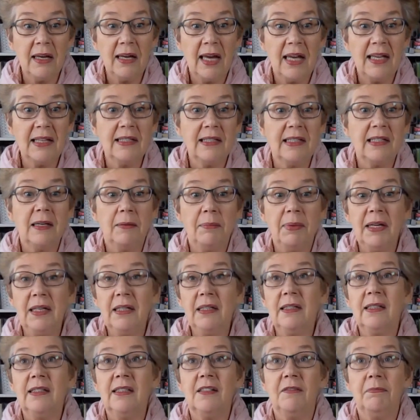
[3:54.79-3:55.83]
has an
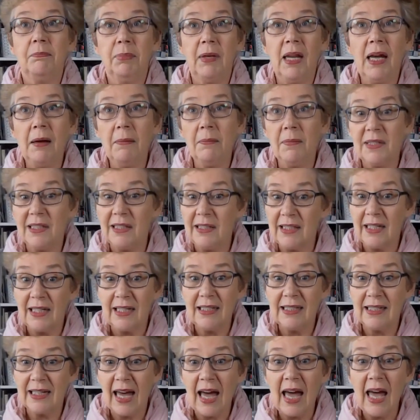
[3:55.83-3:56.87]
abundance of plums and
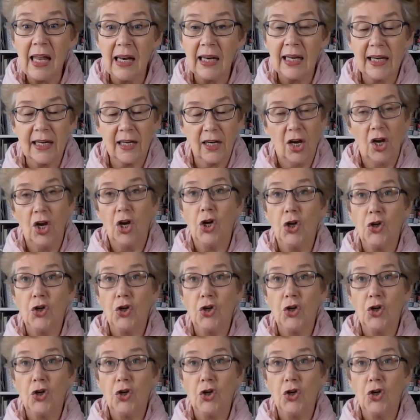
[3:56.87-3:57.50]
needs garlic.